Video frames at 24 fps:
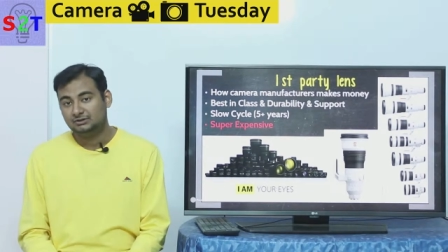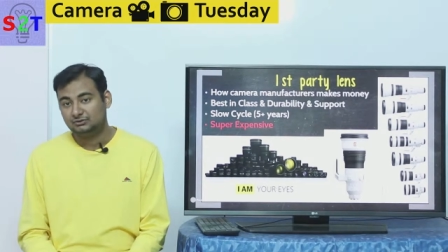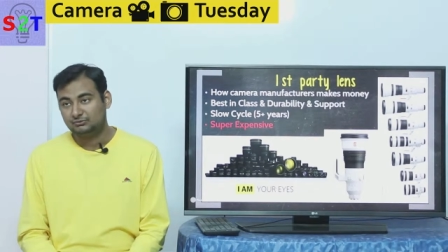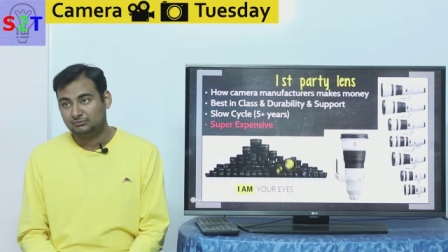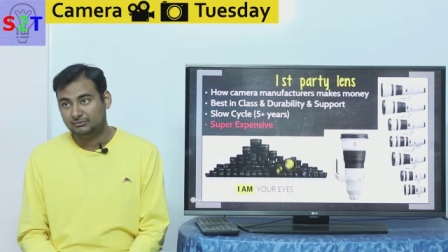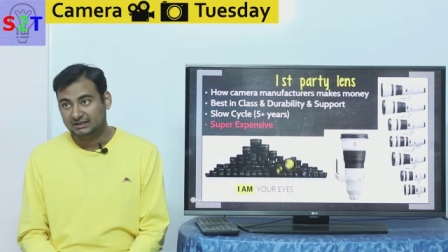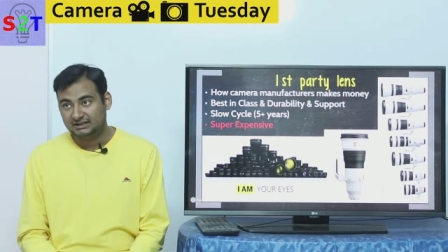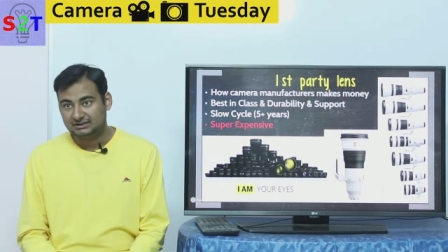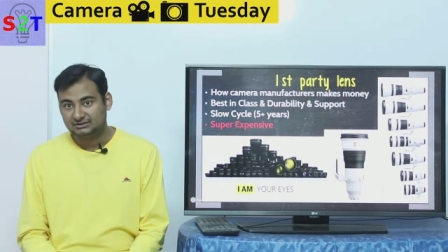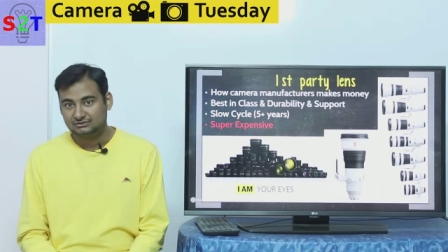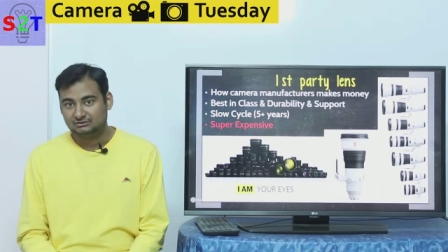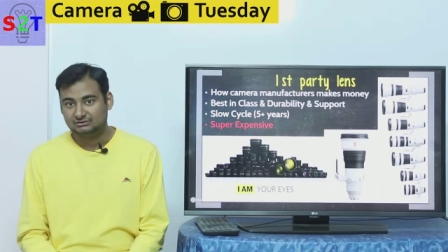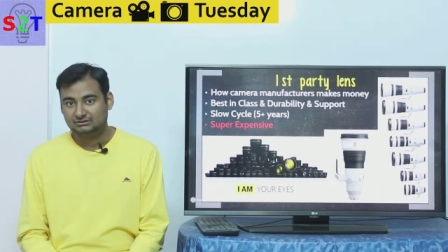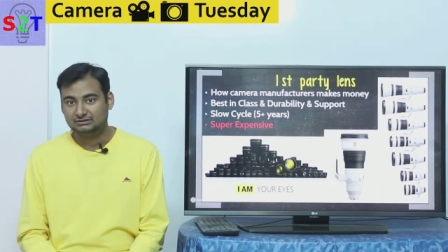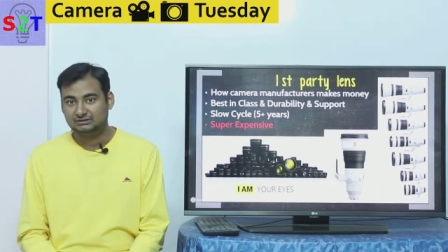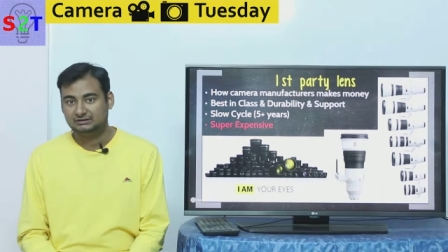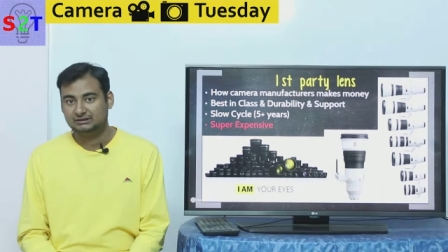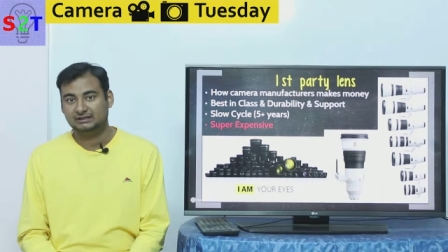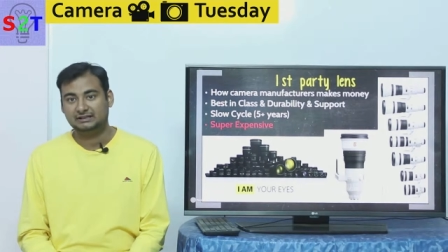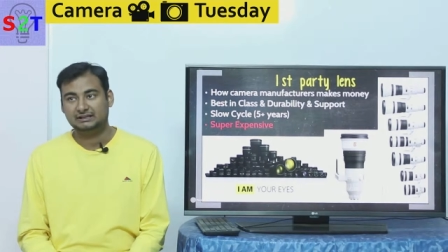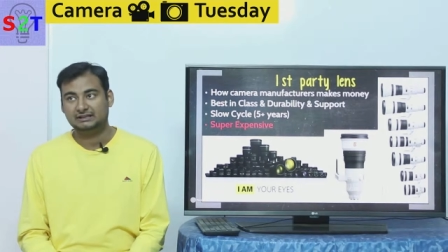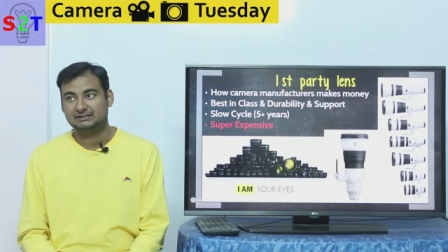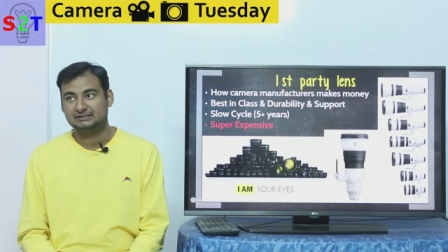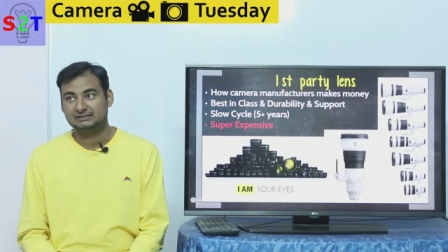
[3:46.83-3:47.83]
to make sure
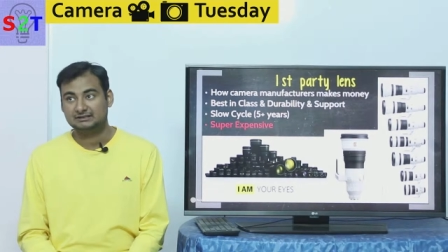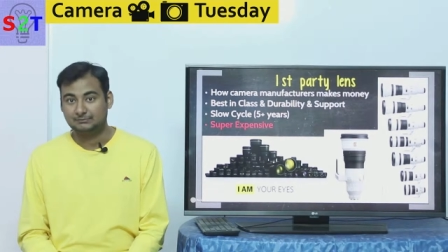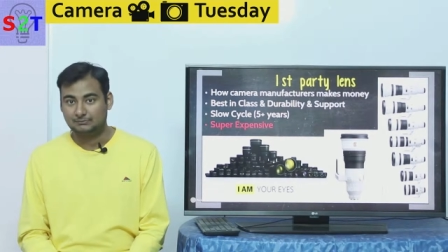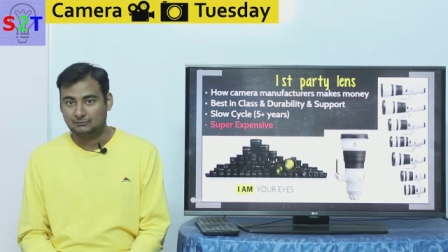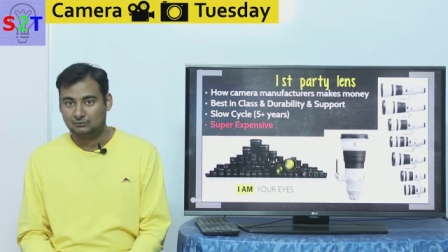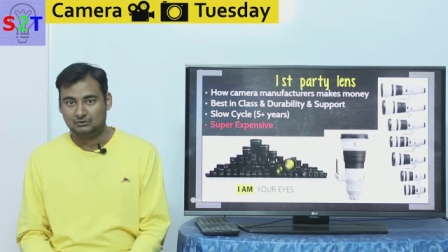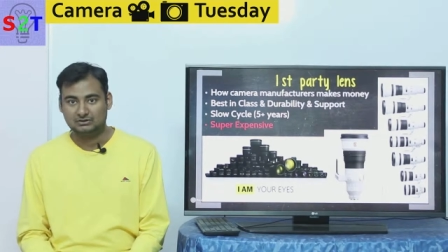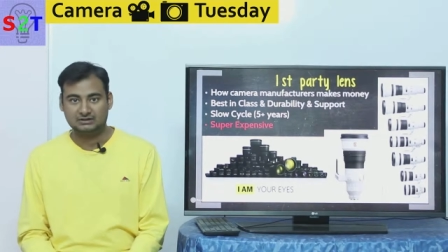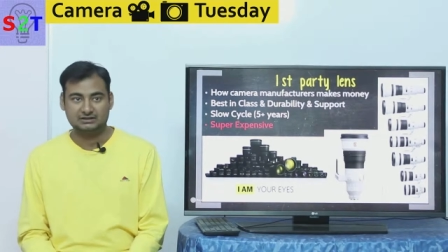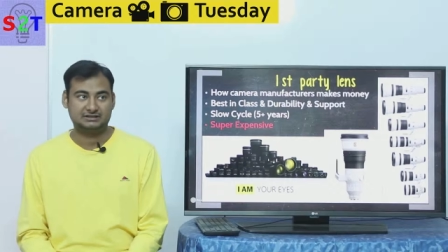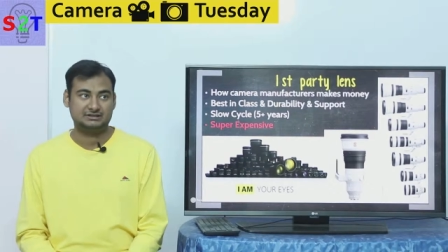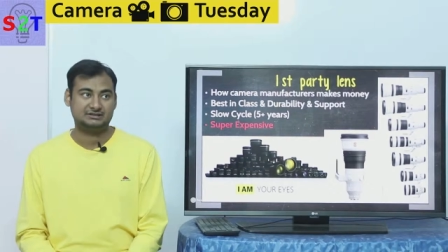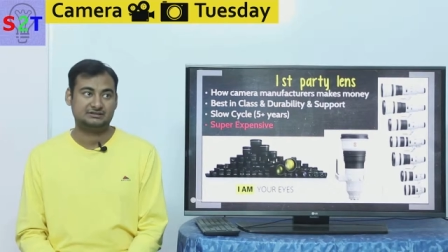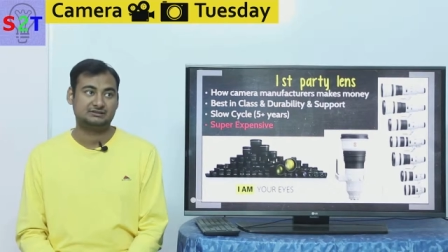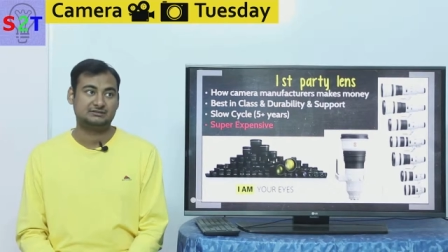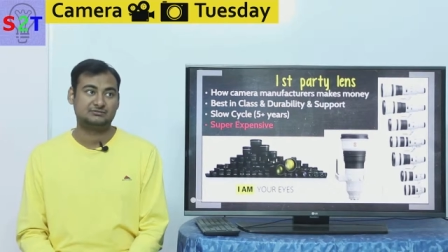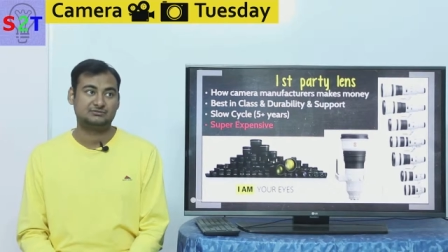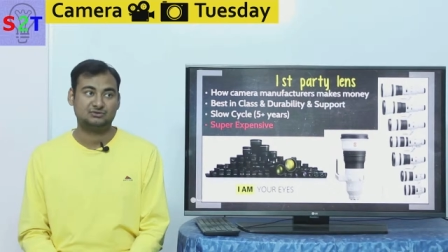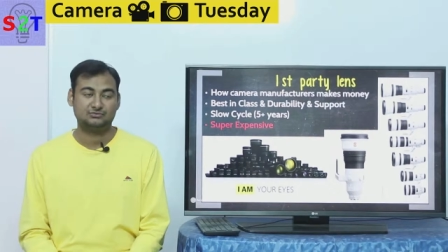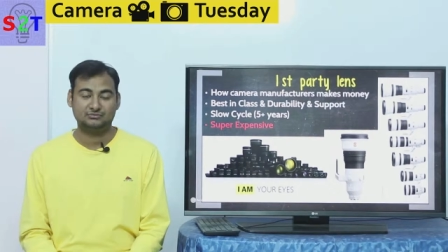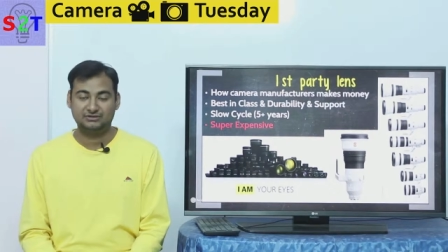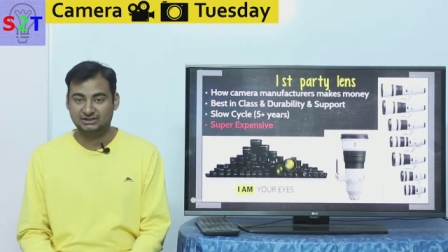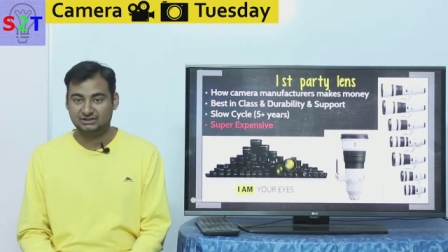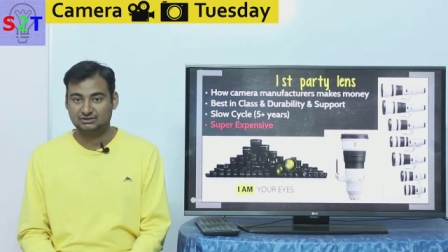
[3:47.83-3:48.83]
they support the
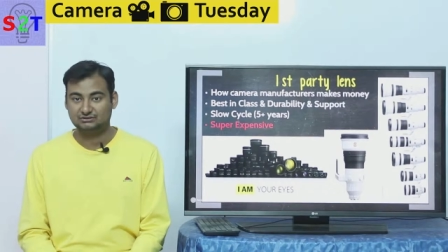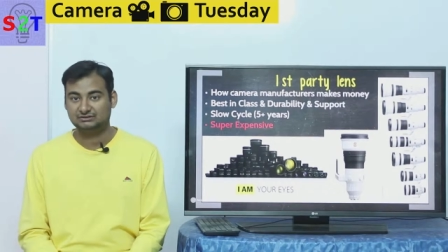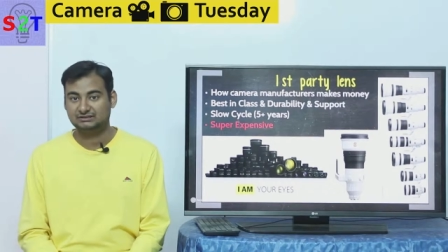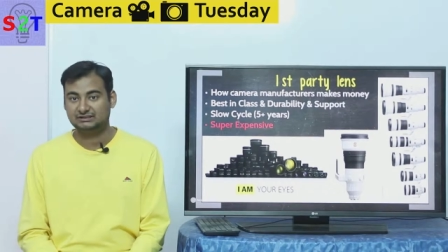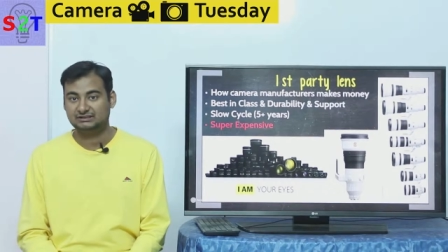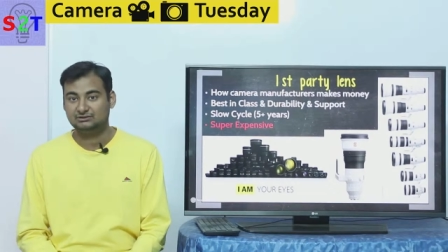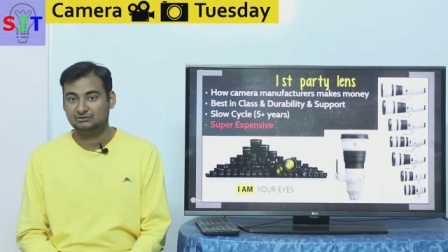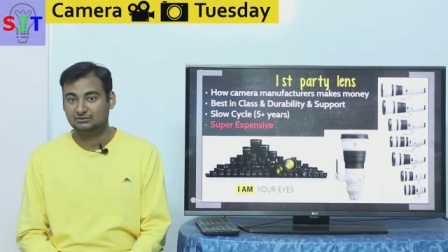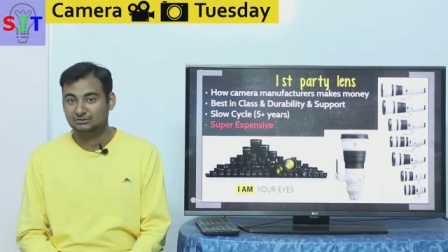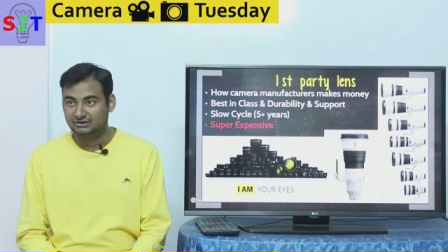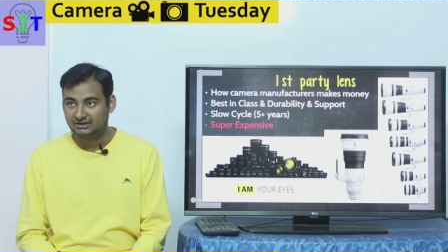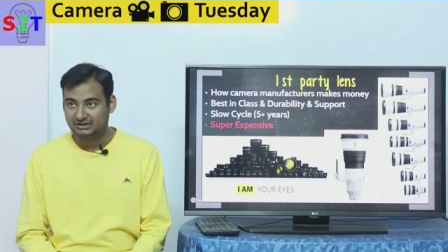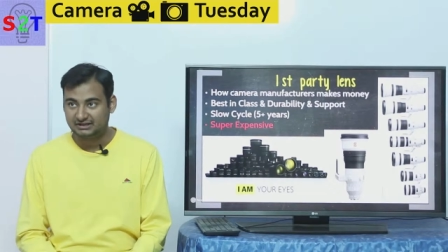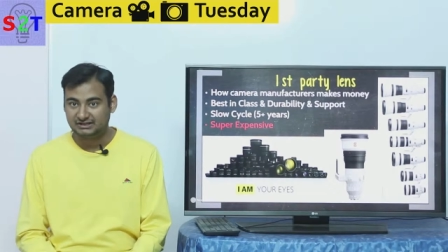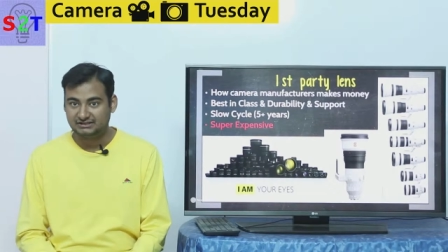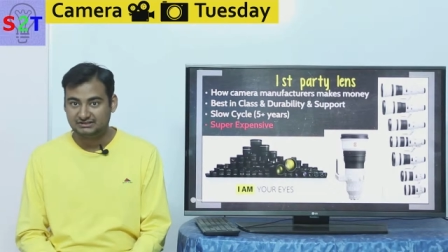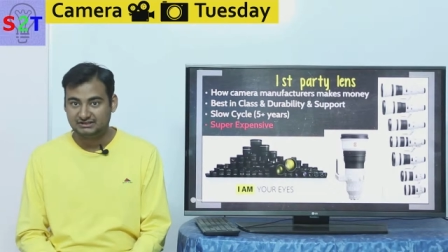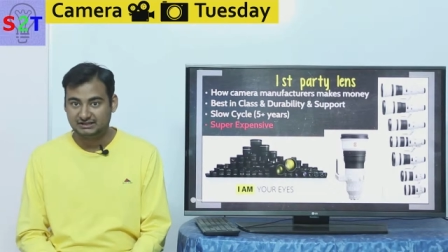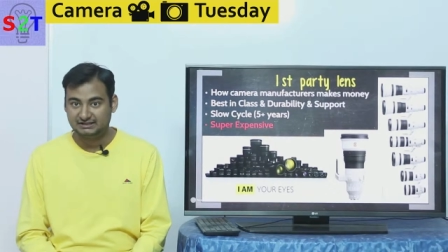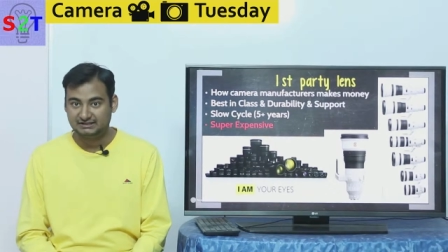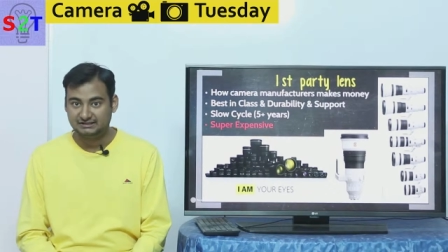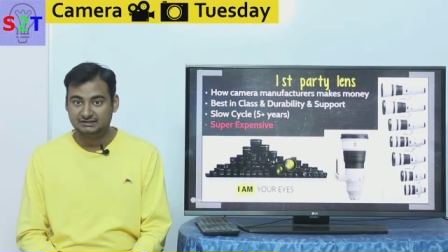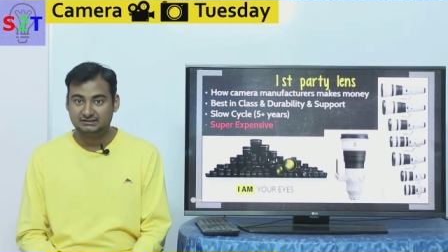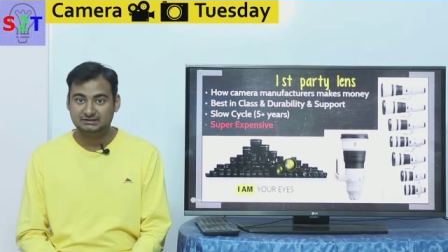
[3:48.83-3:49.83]
system to make sure they don't
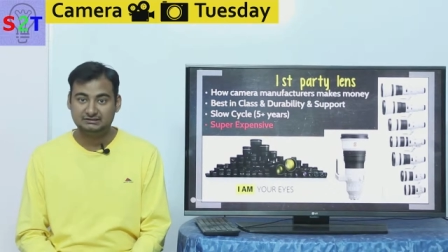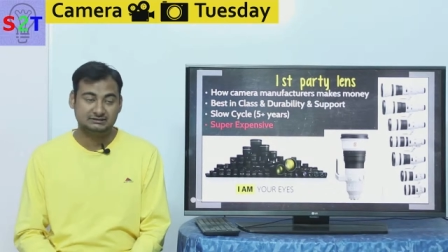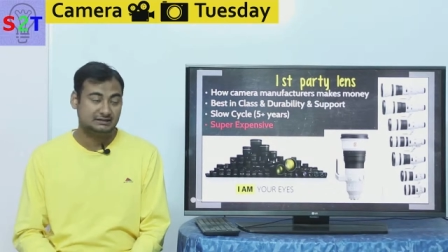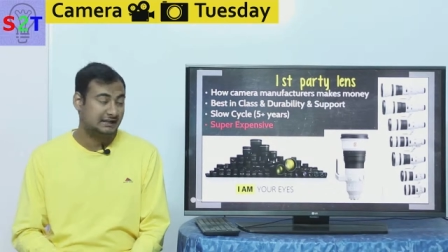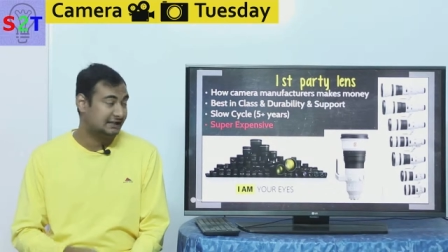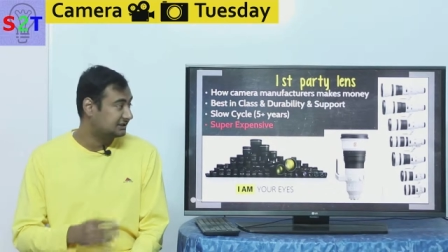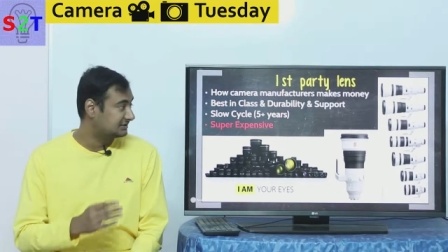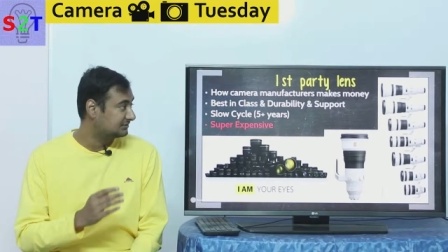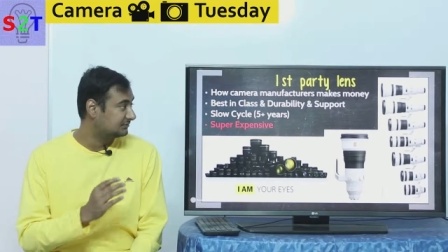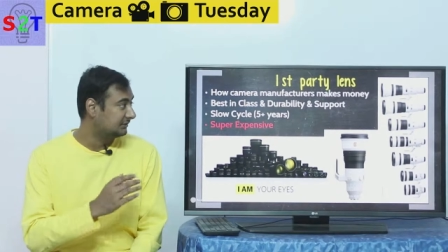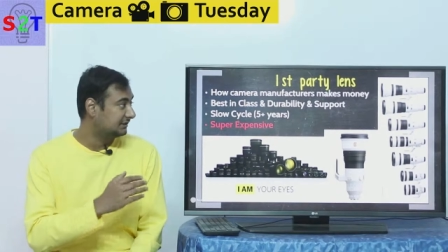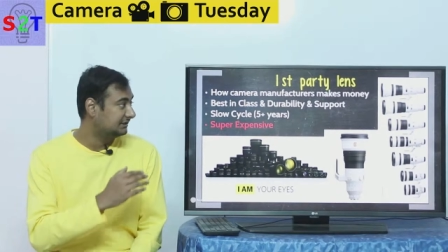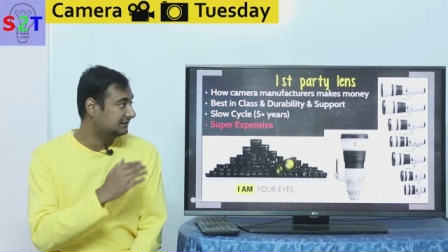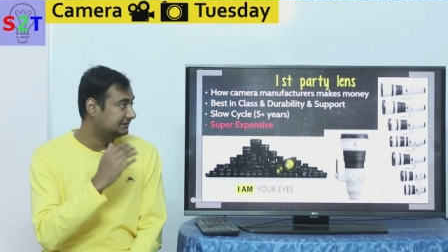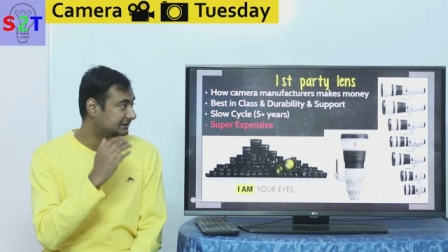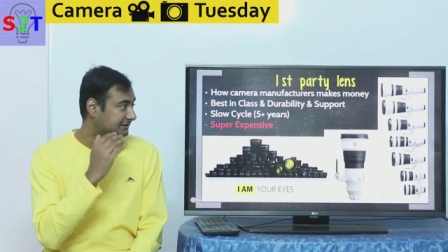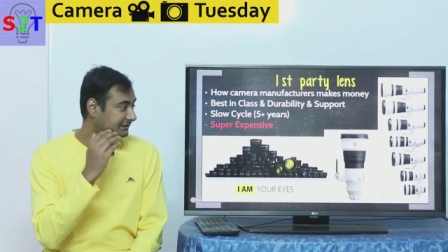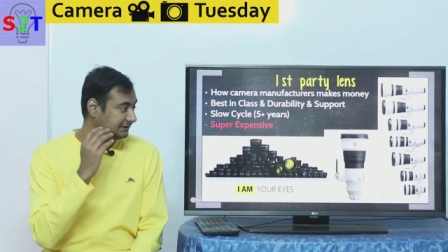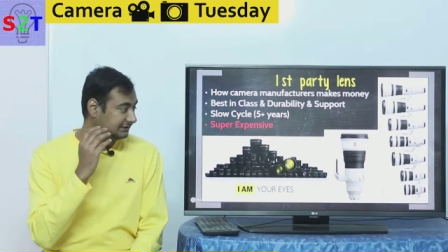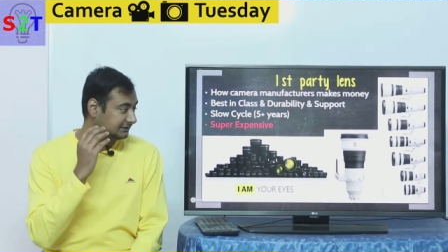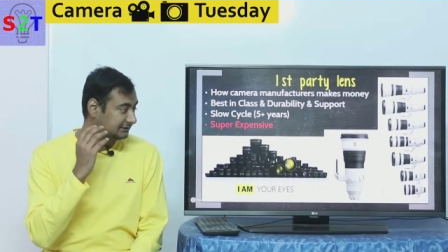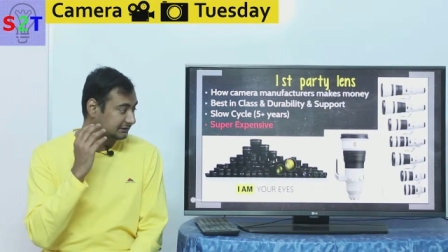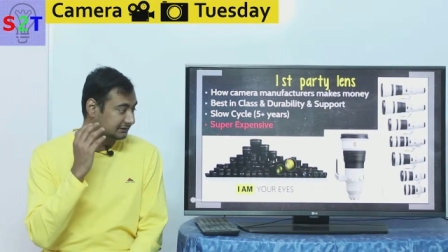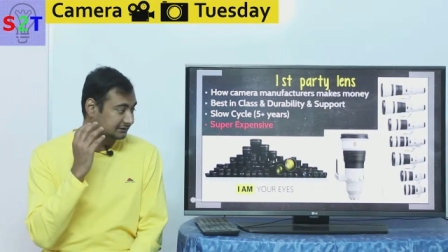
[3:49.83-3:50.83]
rechange it that's why they